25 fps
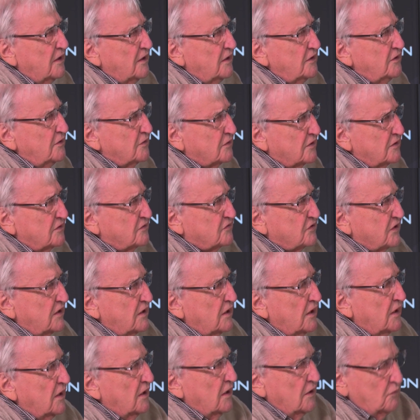you can
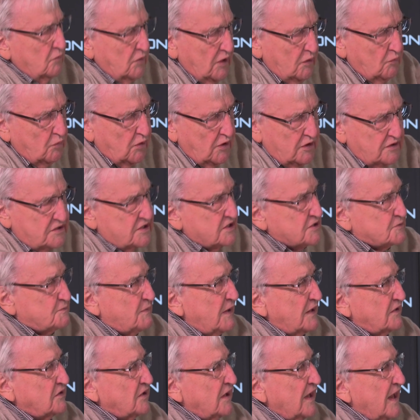see we weren't
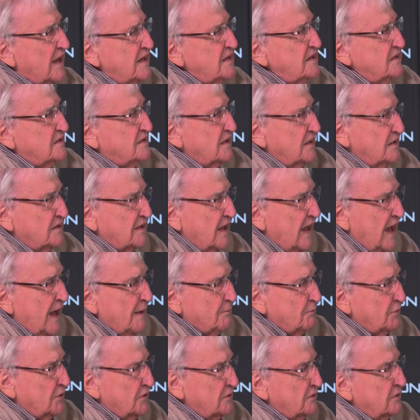expecting anything to
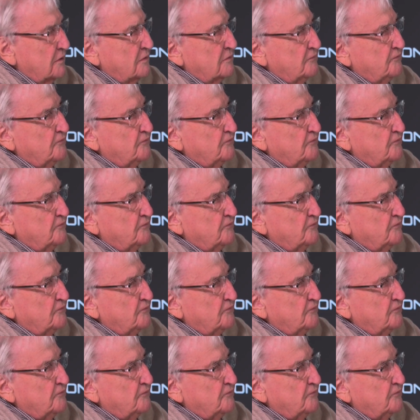happen